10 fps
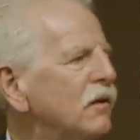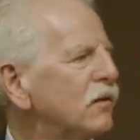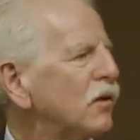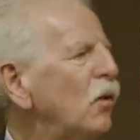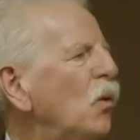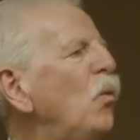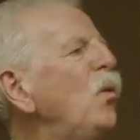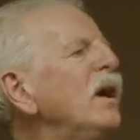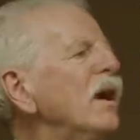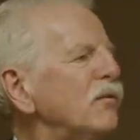so
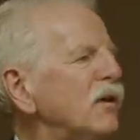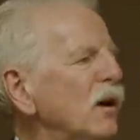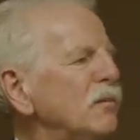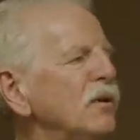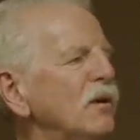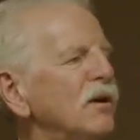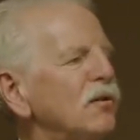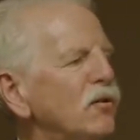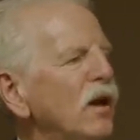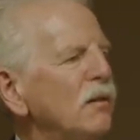we have come to
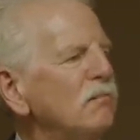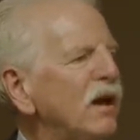understand